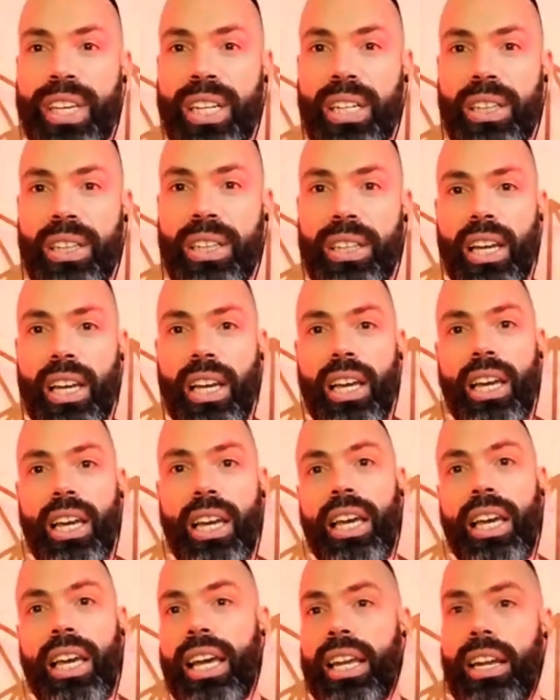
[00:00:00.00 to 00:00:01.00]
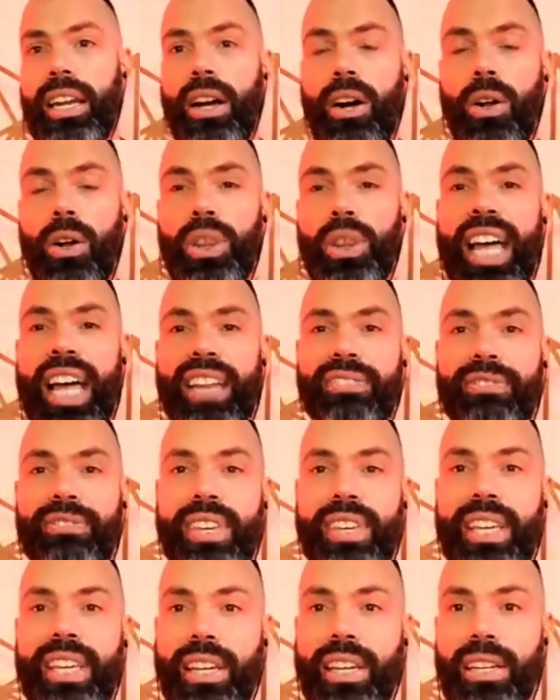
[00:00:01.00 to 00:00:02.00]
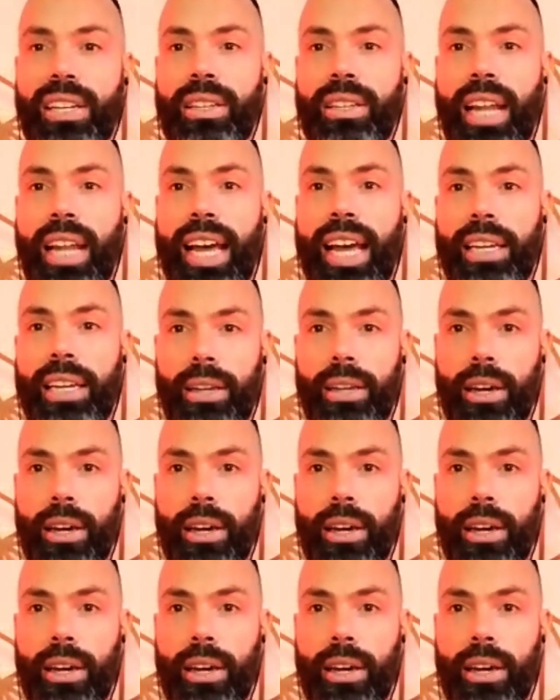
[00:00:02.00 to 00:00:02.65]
field and all that vegan like